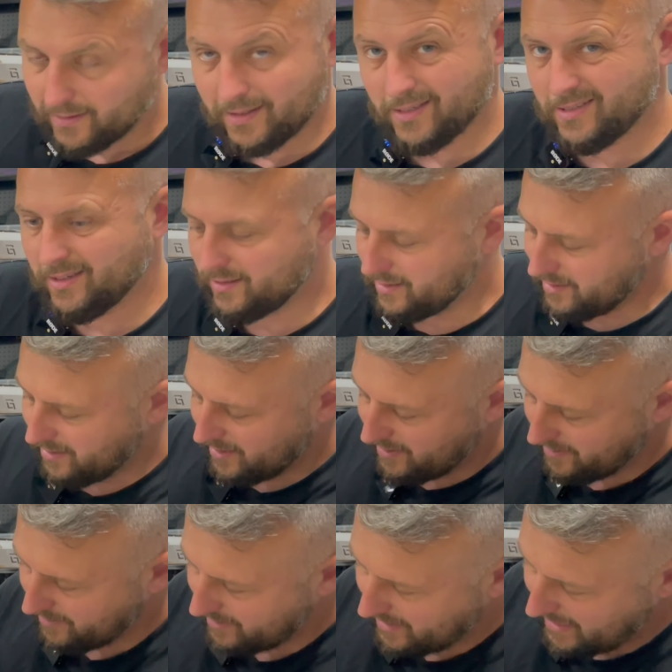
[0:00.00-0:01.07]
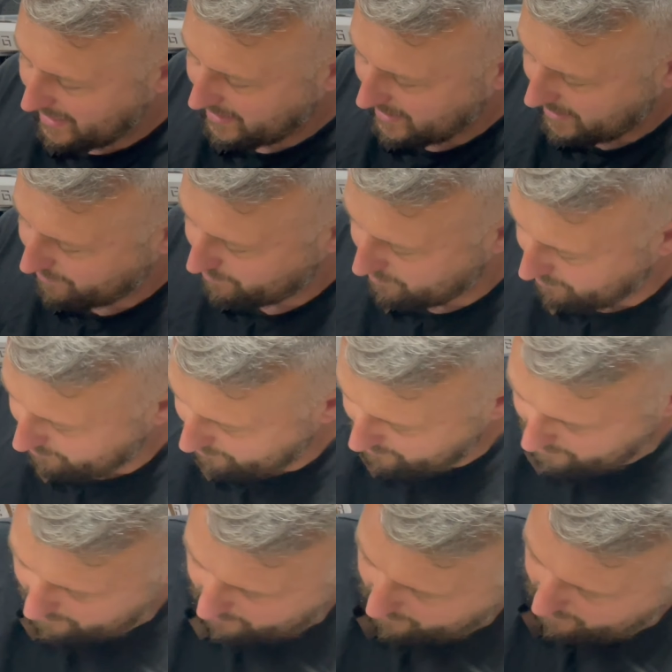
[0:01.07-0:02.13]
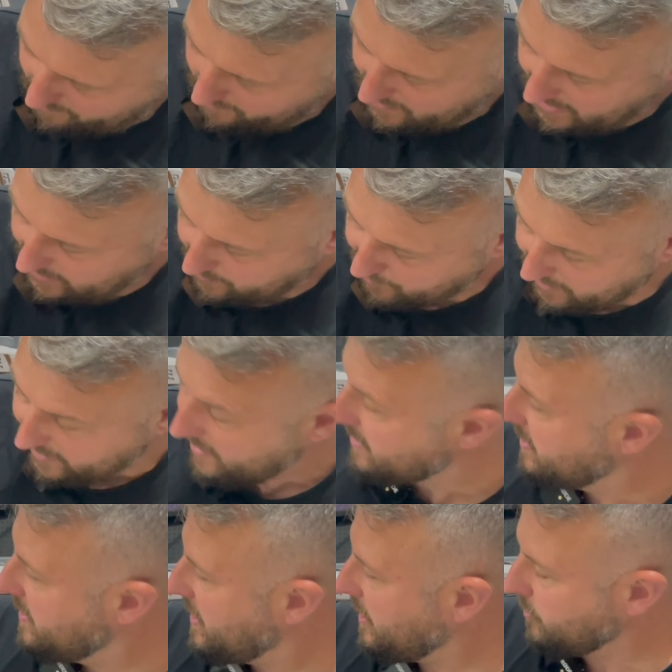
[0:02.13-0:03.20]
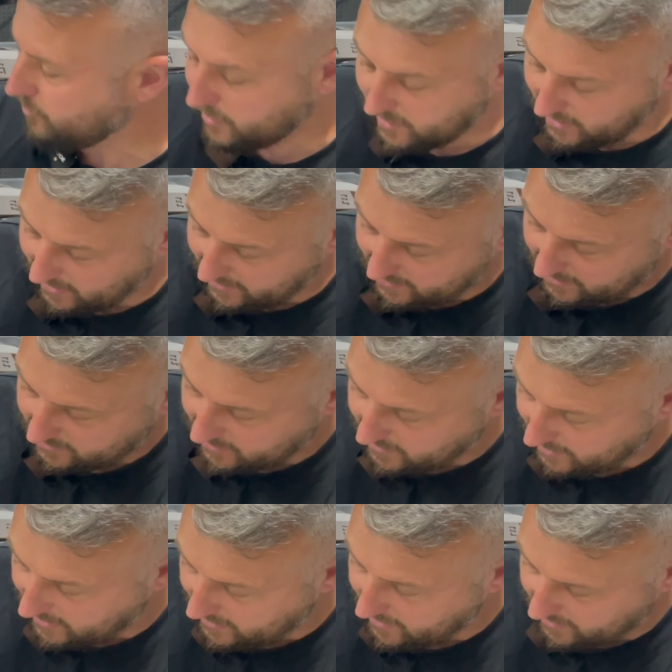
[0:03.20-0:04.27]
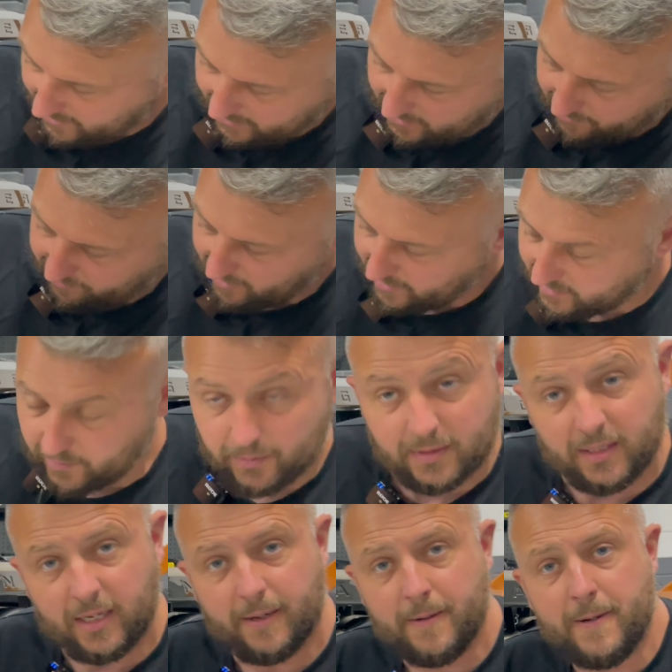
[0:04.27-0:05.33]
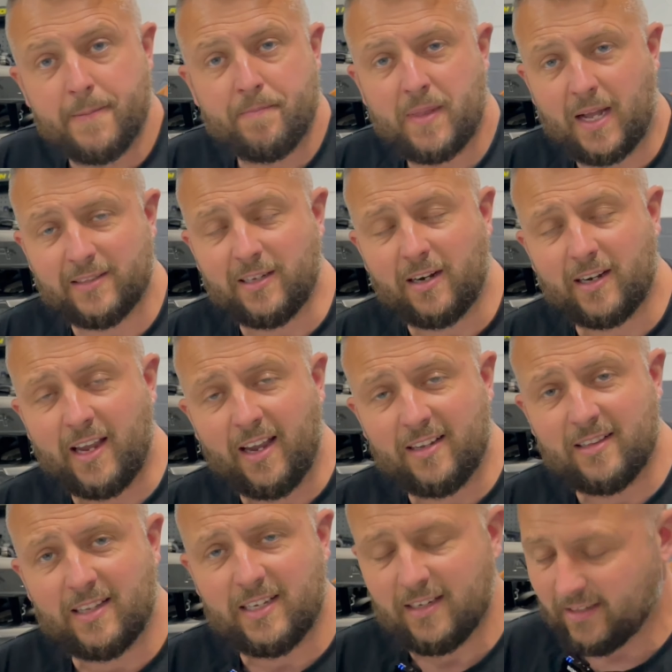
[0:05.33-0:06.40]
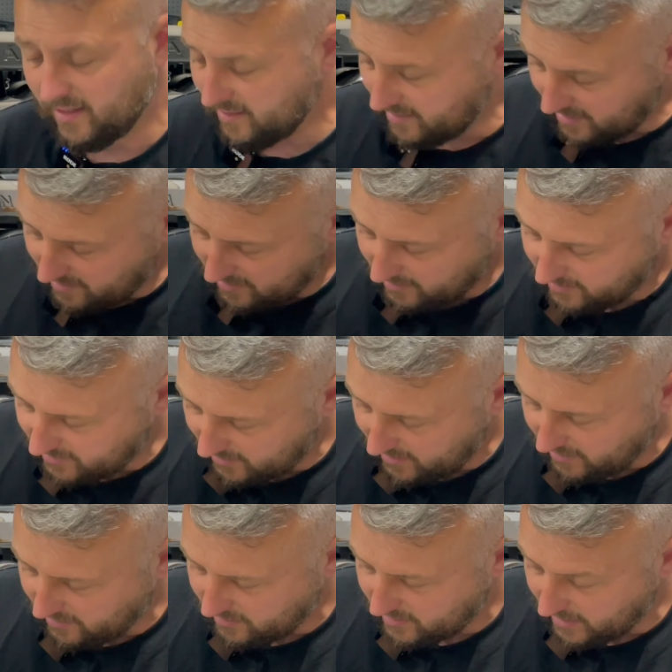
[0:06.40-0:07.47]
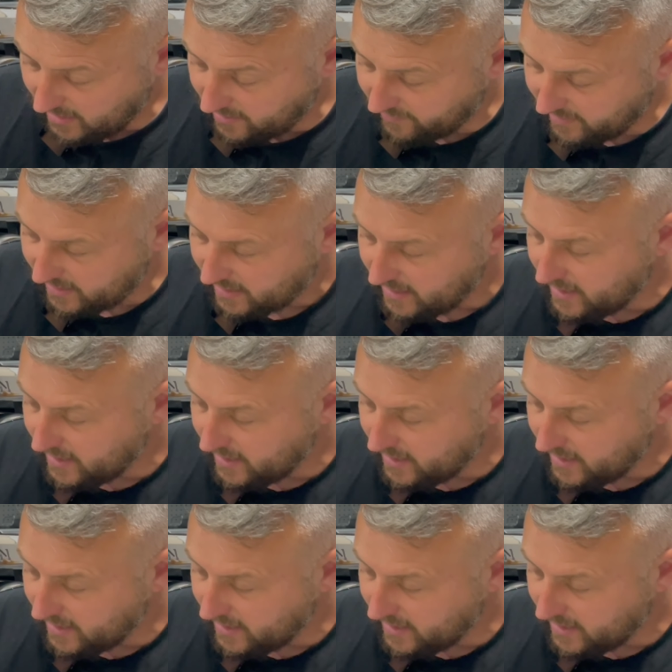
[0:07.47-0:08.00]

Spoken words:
There's nothing crazy mad, but I really like this design. I like the fact that it was a dark headlight and then this inside of it.